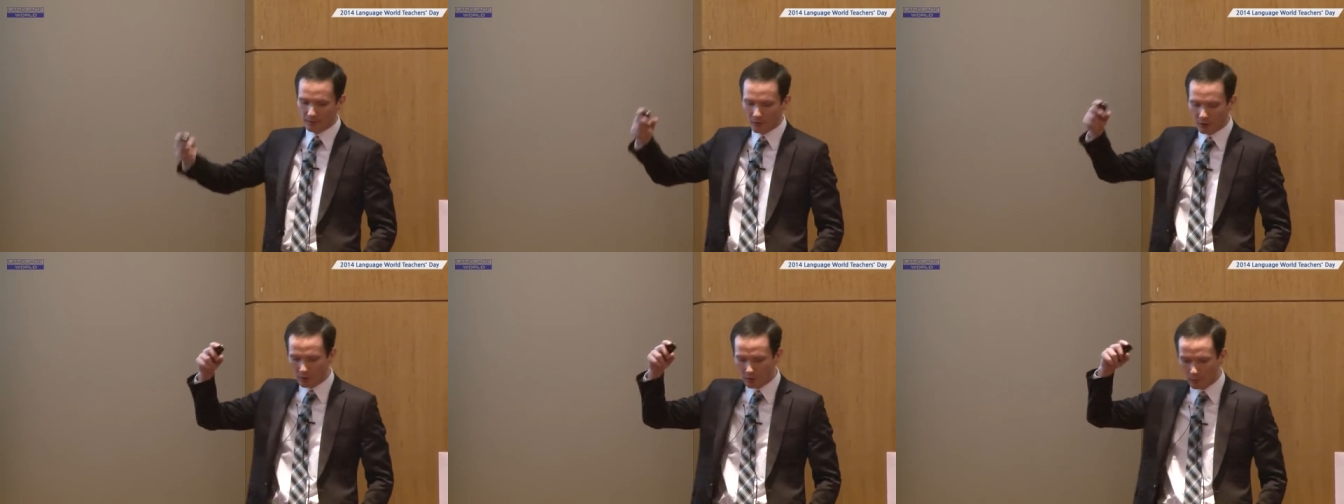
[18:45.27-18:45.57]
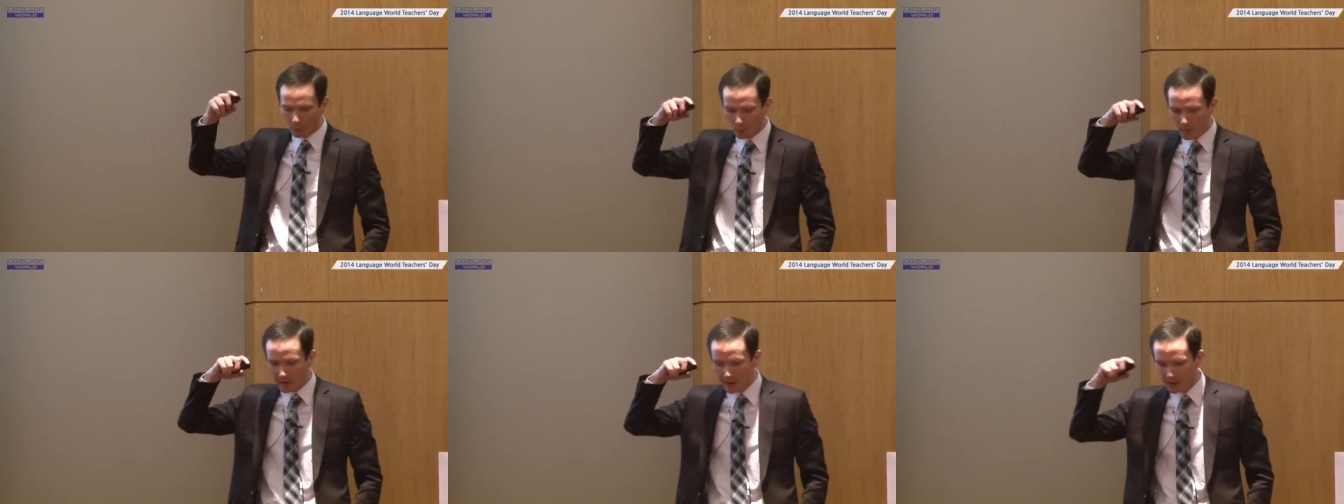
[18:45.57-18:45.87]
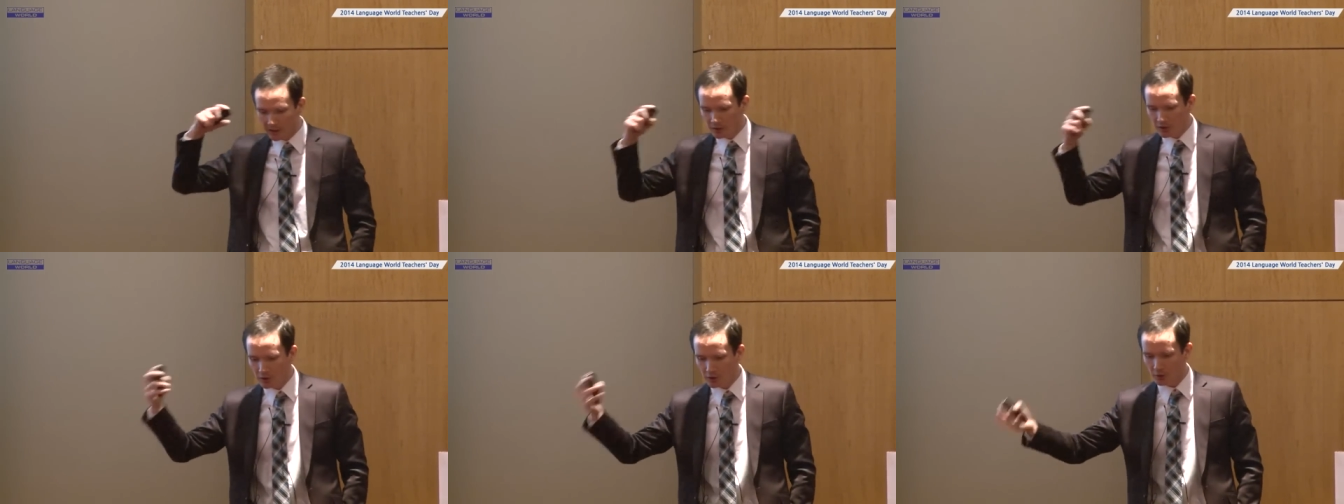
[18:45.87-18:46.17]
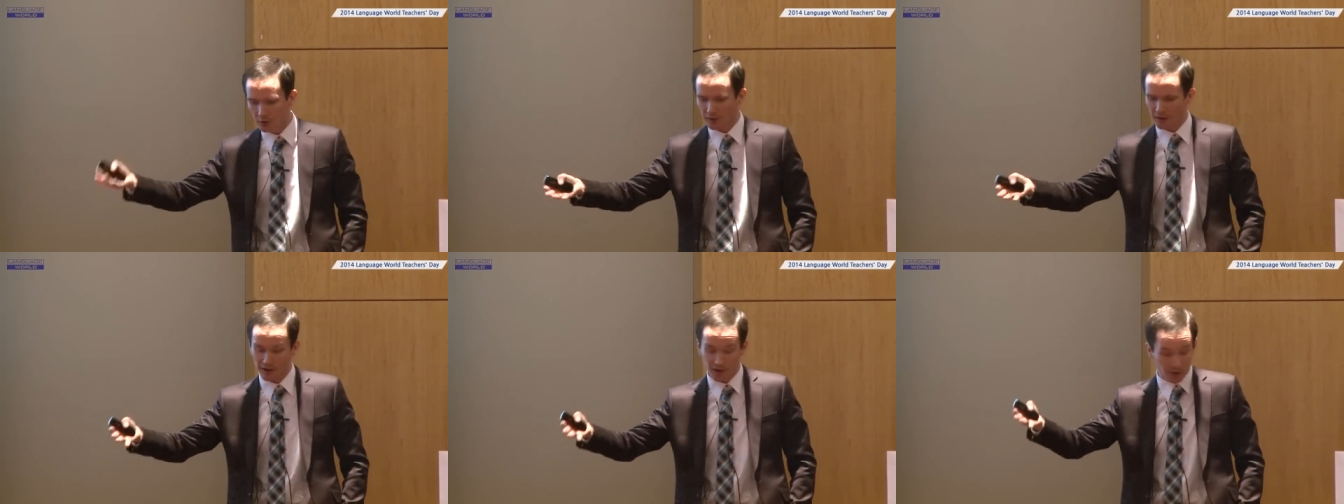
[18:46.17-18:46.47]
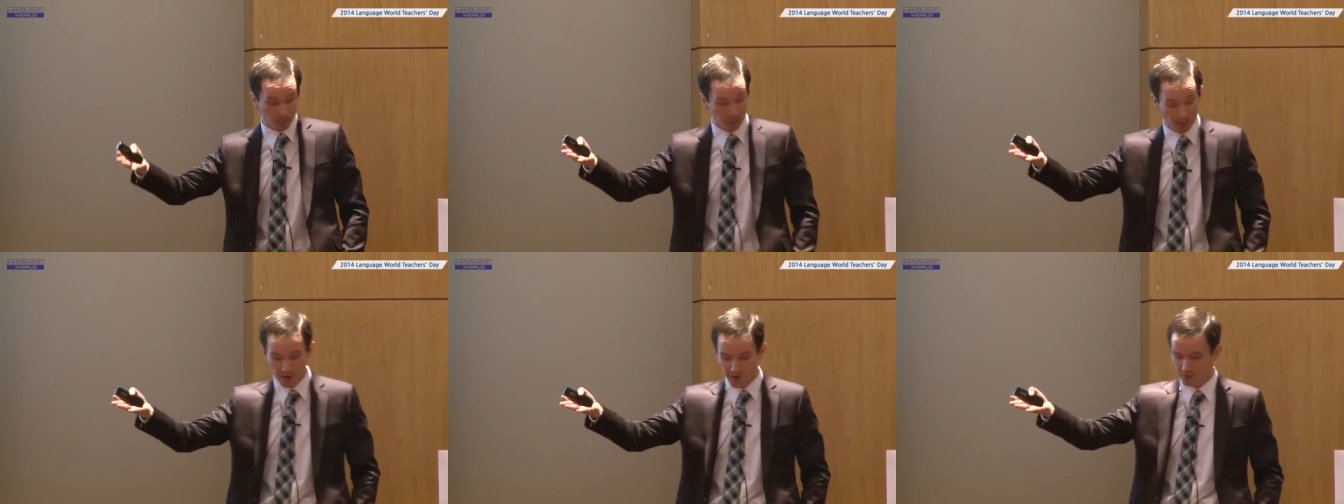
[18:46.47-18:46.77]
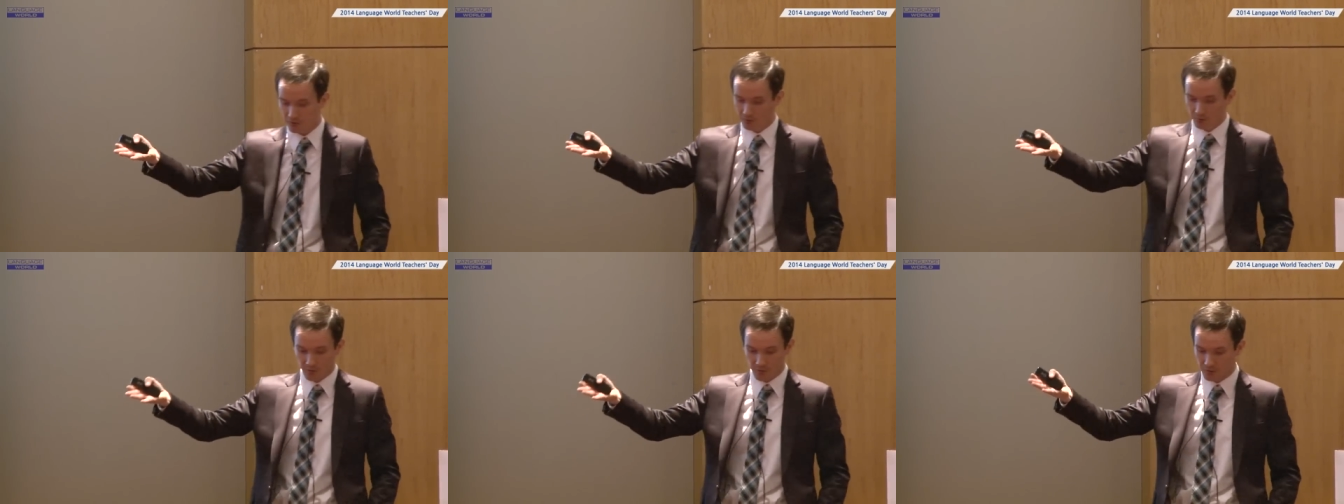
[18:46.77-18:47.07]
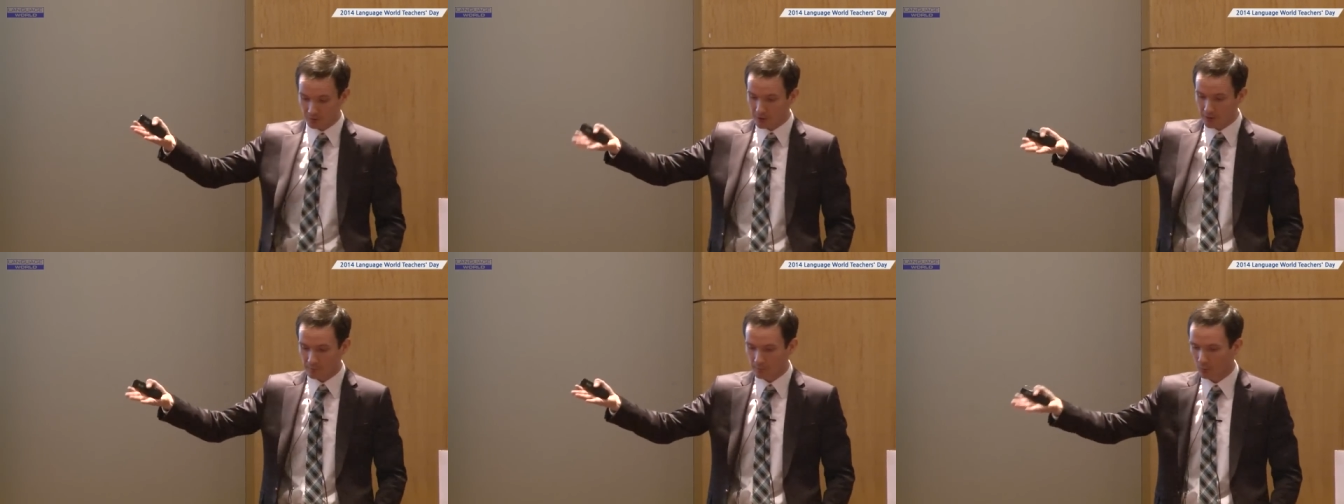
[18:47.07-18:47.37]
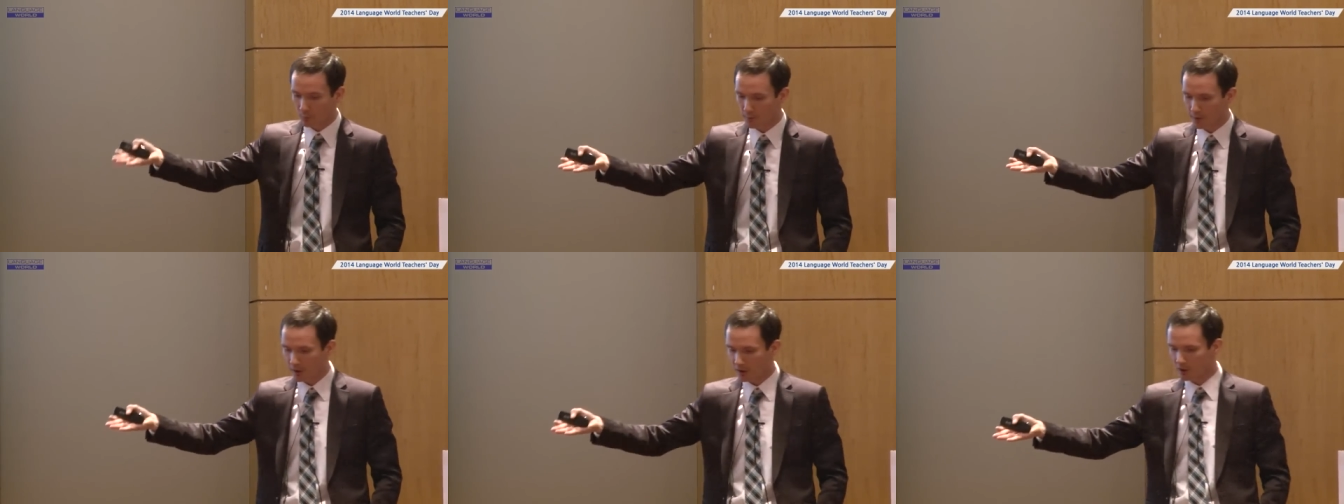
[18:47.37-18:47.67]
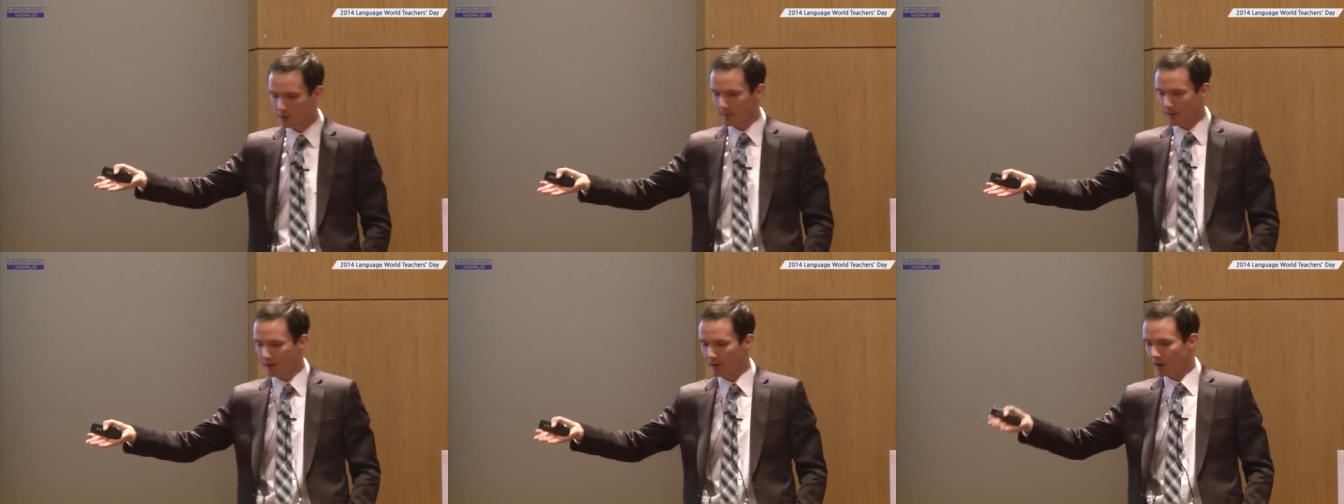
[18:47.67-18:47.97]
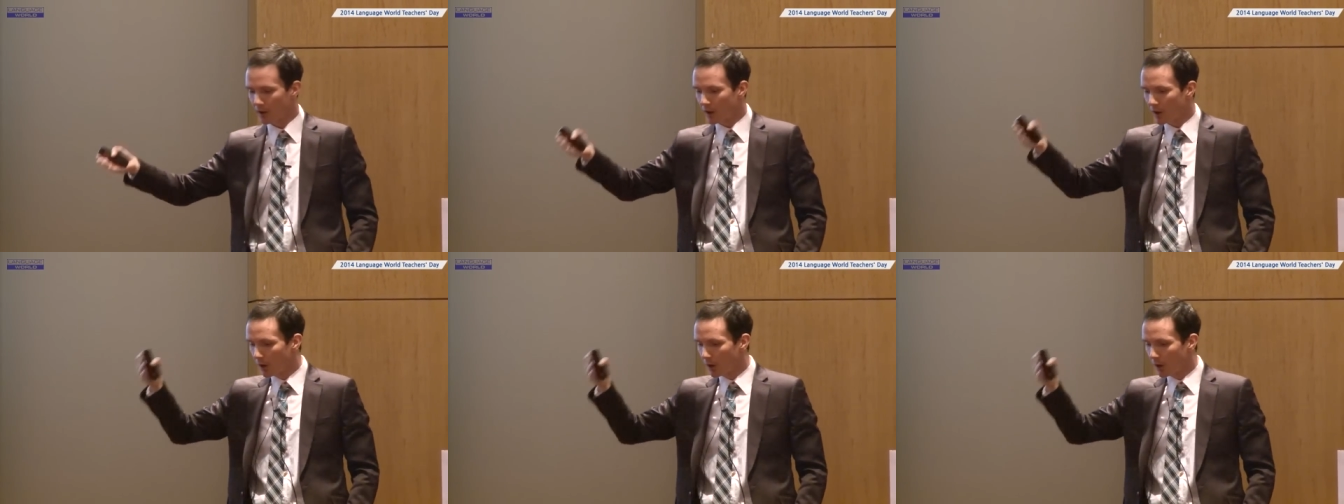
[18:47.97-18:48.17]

look, we can use, and it's a pretty straightforward argument,